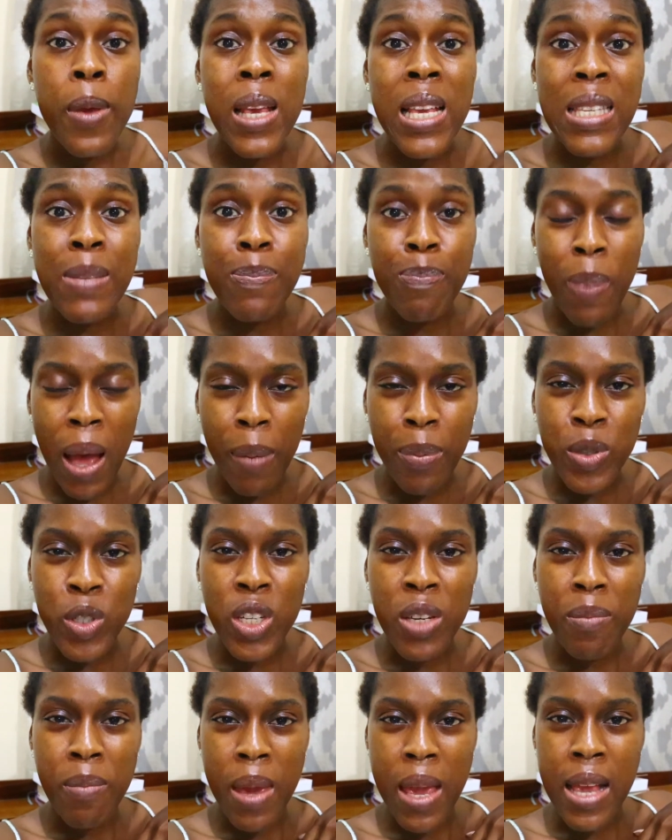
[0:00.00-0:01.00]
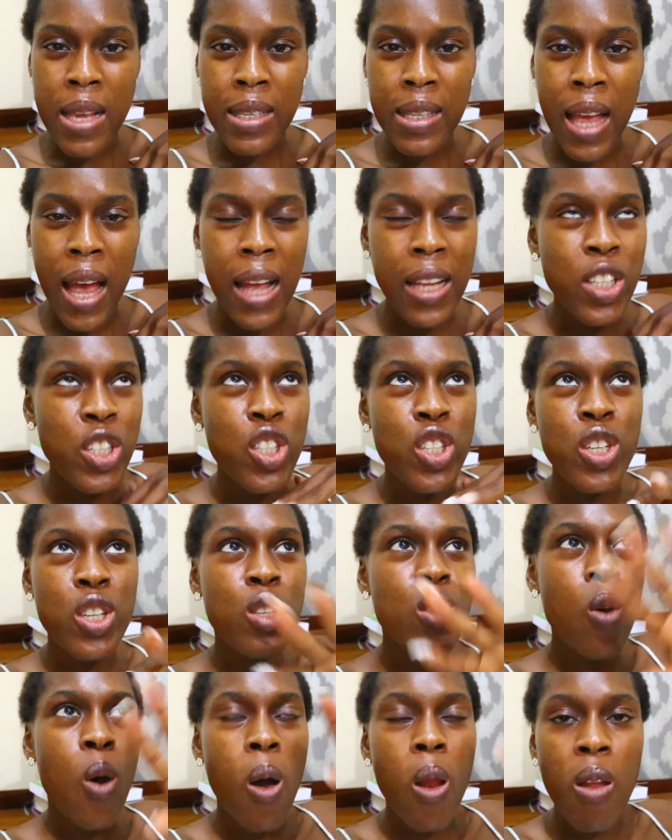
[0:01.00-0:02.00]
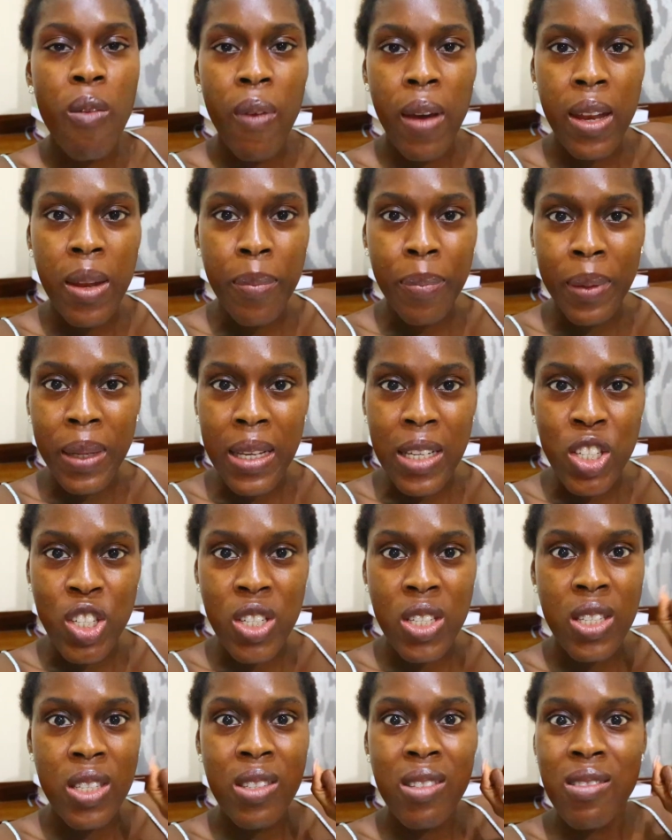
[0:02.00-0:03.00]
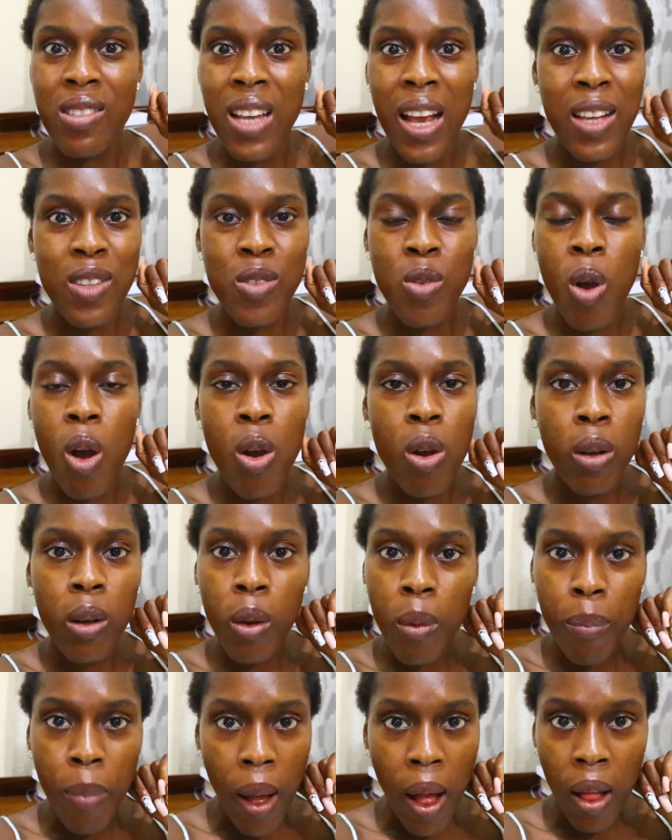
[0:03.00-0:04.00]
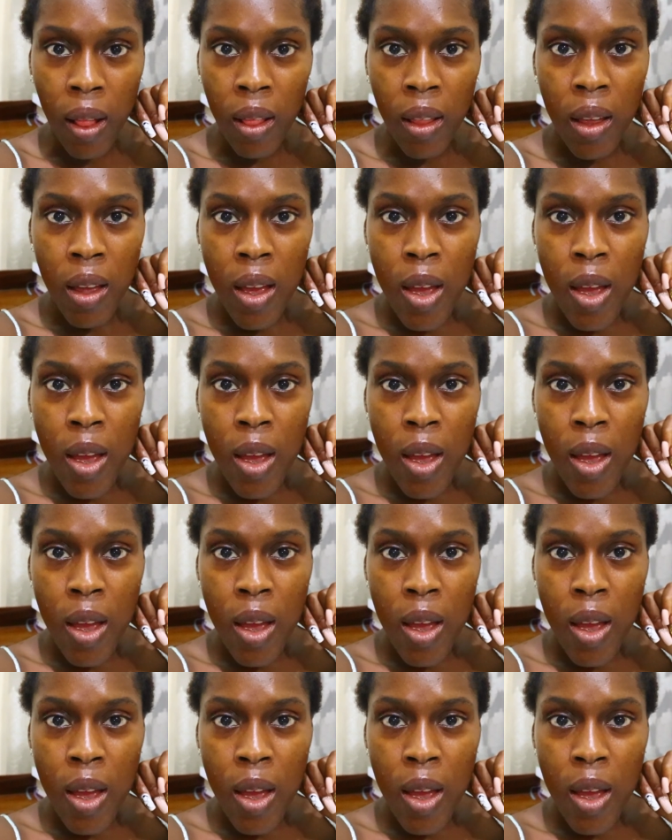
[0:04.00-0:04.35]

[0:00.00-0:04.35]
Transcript: It's pap she makes, and she's all over the place. She has gone global.